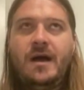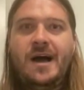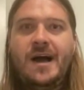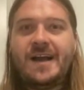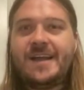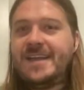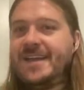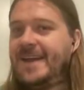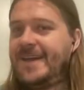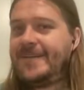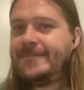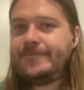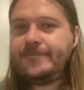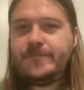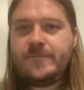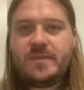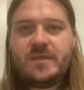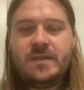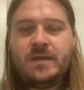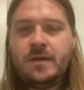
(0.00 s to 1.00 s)
Again,
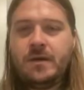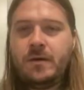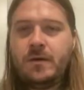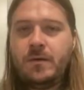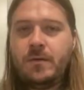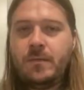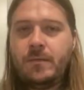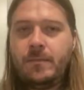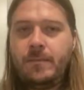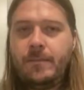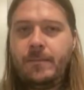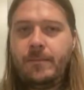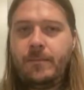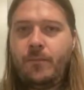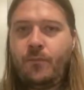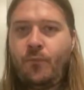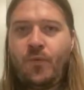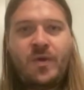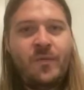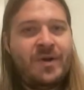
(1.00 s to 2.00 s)

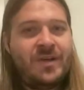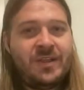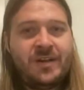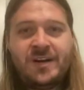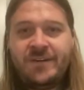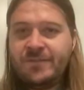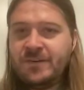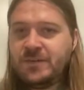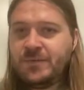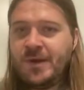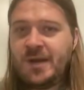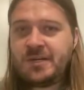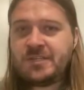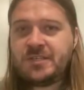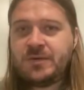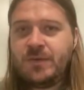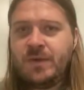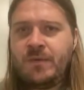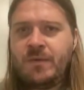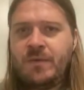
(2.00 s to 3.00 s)
we went in a different
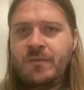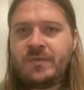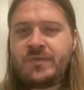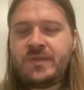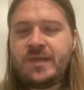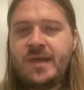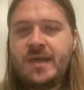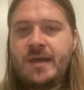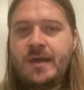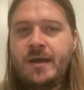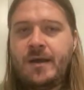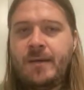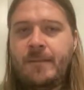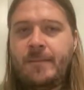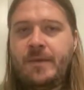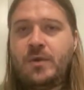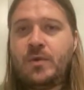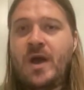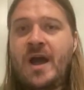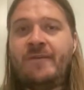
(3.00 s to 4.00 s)
direction. We went with
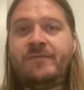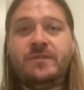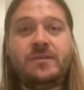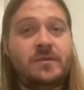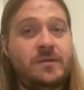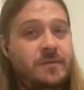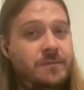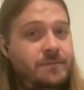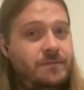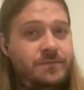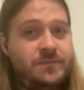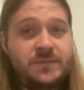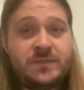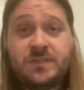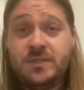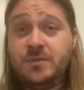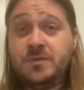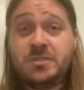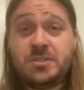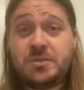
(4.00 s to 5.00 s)
after
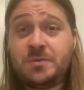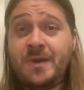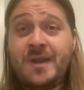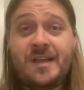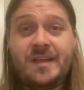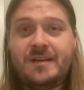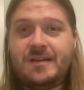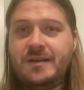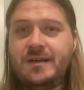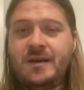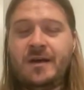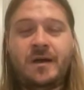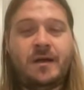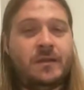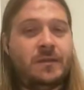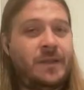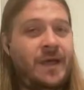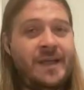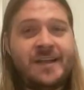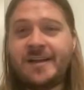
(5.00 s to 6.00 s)
two straight
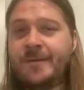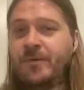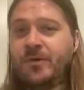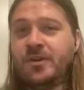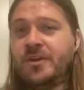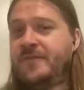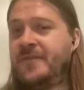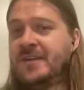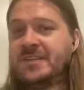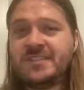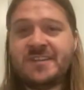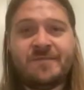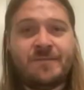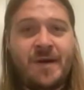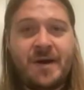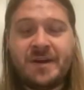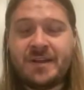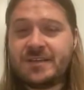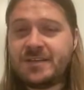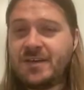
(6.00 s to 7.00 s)
likable
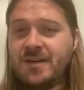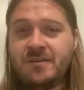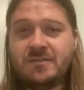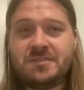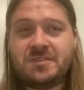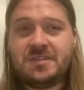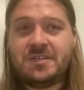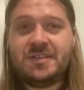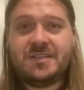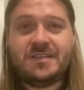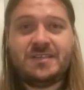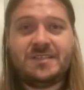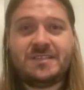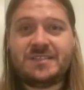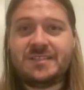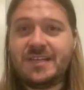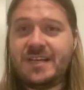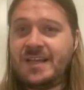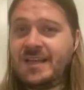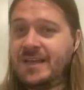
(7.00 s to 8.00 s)
defensive-minded
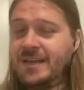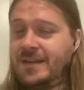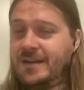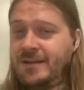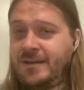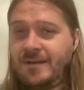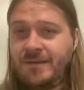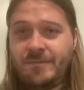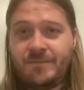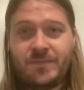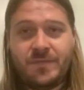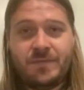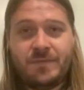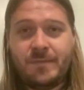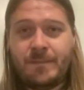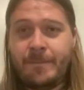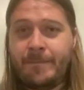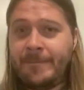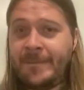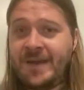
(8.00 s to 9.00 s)
coaches in
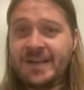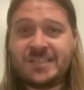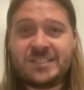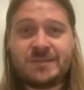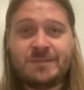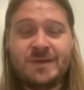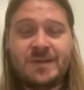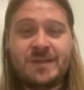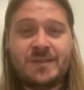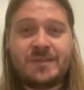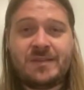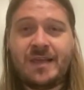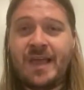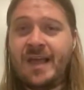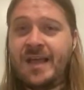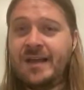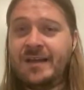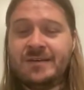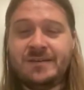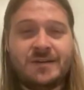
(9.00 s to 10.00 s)
Mike Smith
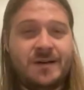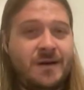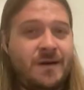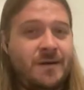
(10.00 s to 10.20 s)
and